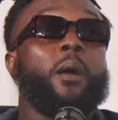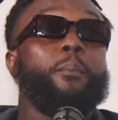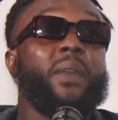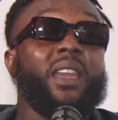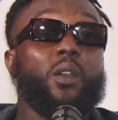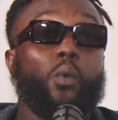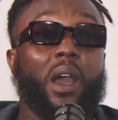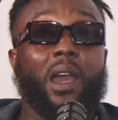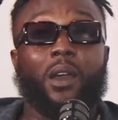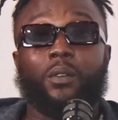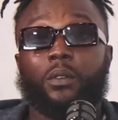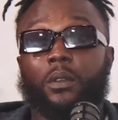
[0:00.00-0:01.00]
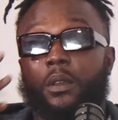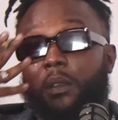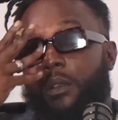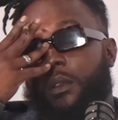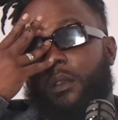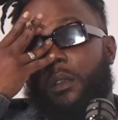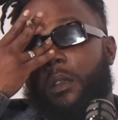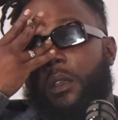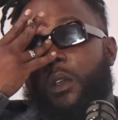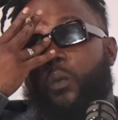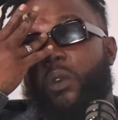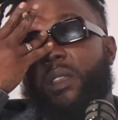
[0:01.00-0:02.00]
Meanwhile,
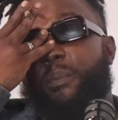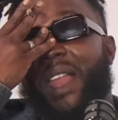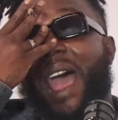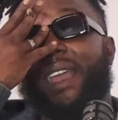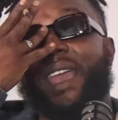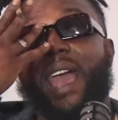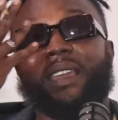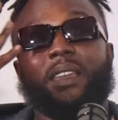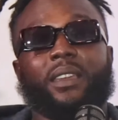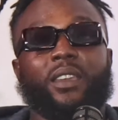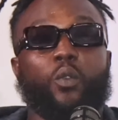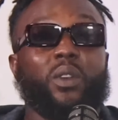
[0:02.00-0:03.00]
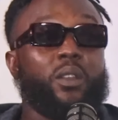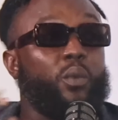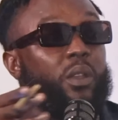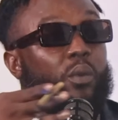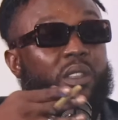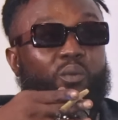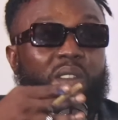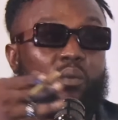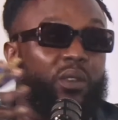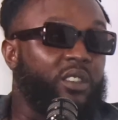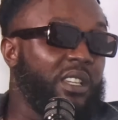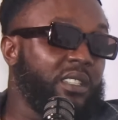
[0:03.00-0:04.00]
when a black guy get killed, when when when
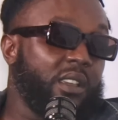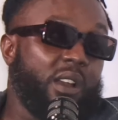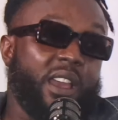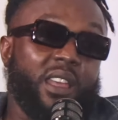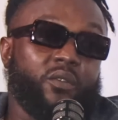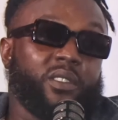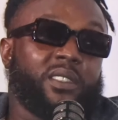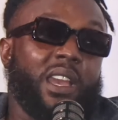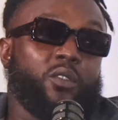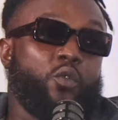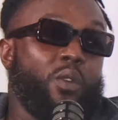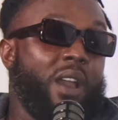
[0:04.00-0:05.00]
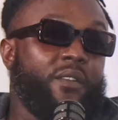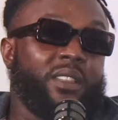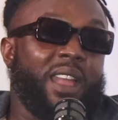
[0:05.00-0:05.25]
when just a hell of a second, whoever